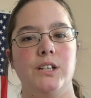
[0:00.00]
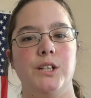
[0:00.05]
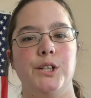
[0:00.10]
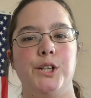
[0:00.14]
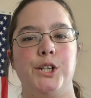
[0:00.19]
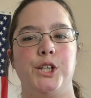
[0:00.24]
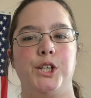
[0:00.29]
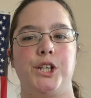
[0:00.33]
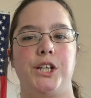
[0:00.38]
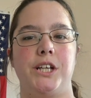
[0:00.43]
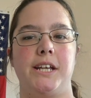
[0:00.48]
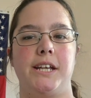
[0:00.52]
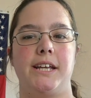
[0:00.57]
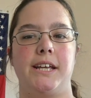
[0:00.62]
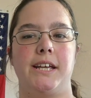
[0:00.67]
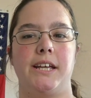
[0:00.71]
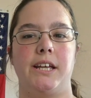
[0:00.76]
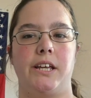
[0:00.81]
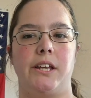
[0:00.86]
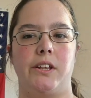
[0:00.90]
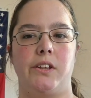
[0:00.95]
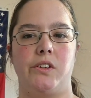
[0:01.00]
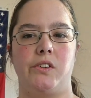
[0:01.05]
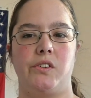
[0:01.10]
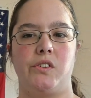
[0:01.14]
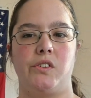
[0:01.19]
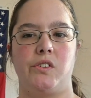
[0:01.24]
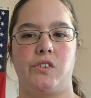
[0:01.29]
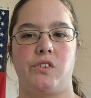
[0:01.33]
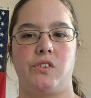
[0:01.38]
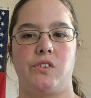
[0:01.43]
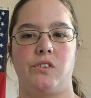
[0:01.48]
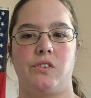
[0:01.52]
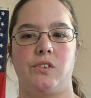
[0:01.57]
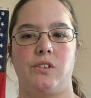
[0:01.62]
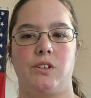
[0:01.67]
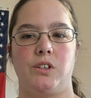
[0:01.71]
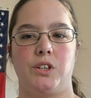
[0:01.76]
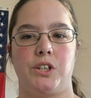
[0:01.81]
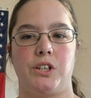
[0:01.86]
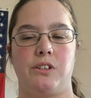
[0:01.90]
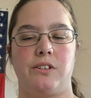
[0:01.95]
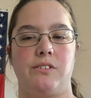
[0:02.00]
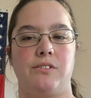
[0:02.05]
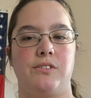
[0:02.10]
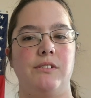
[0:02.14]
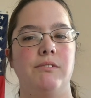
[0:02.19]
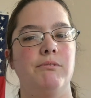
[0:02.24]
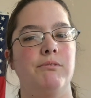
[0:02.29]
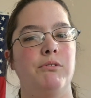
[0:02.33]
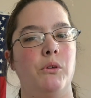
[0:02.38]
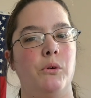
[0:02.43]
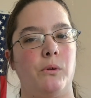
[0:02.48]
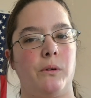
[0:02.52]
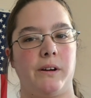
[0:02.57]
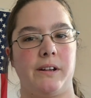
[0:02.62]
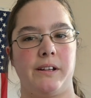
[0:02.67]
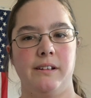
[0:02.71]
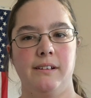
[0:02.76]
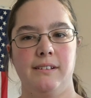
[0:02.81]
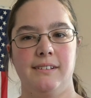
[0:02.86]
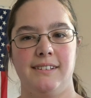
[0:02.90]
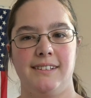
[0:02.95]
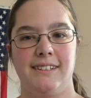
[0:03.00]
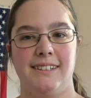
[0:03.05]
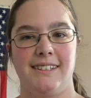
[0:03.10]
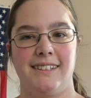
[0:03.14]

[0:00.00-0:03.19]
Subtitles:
She lives in Florida,